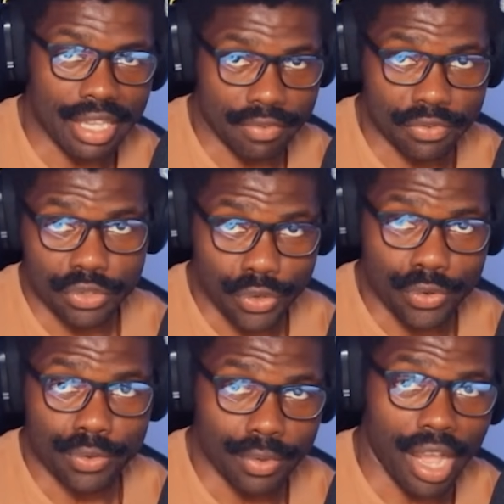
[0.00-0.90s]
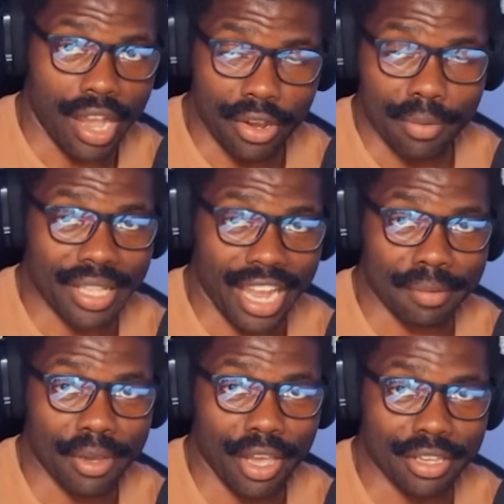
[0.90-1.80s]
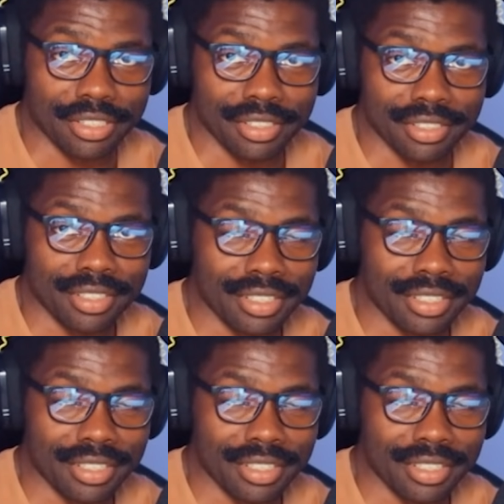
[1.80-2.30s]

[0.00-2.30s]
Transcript: if you are a black person.